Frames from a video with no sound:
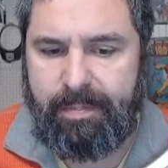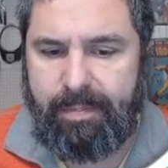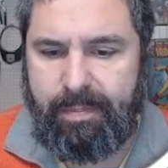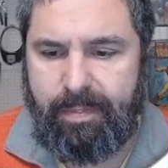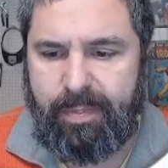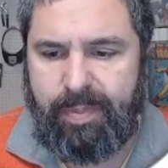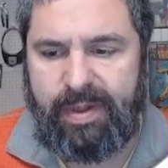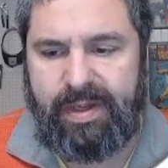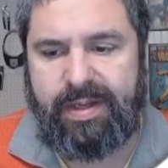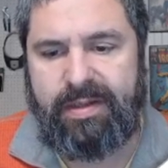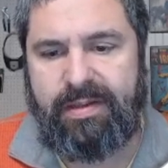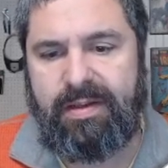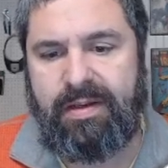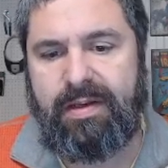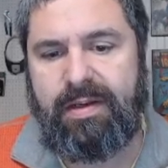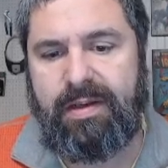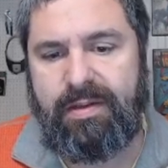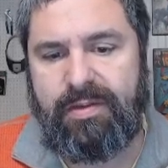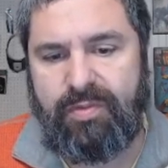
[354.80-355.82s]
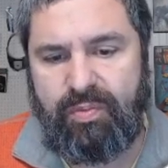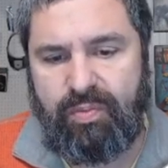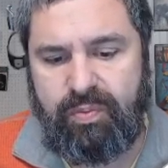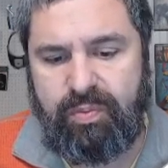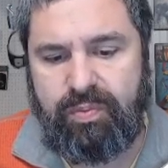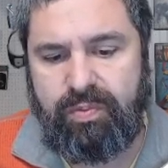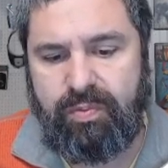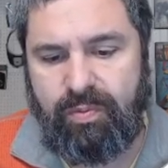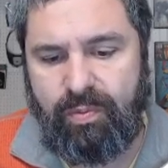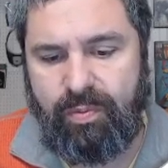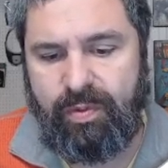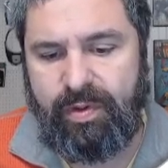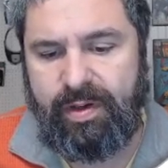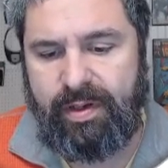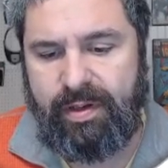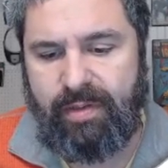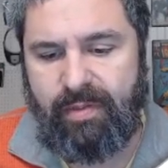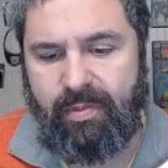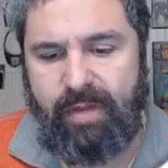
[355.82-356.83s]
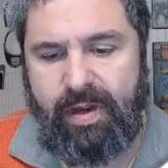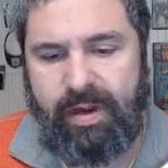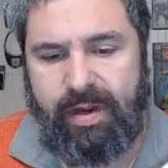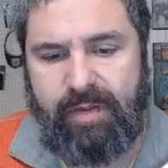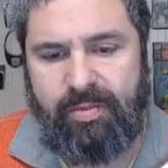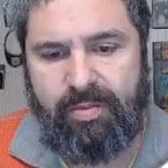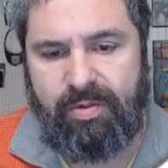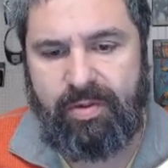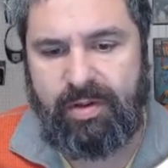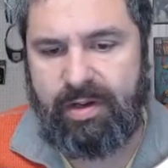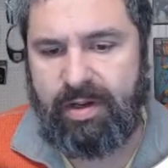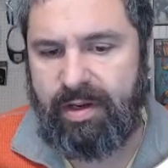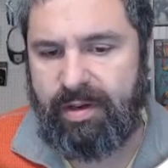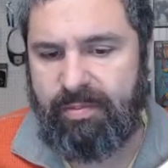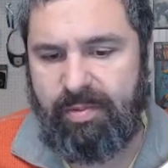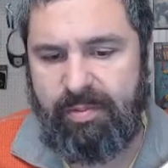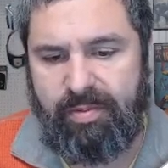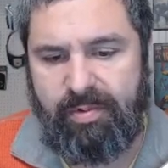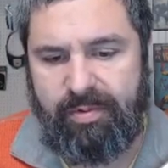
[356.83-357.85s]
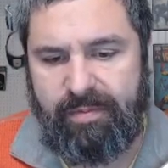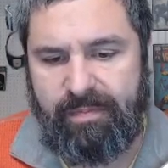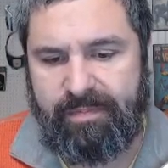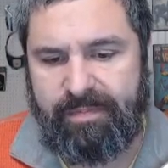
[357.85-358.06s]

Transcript: but it's really way more capable.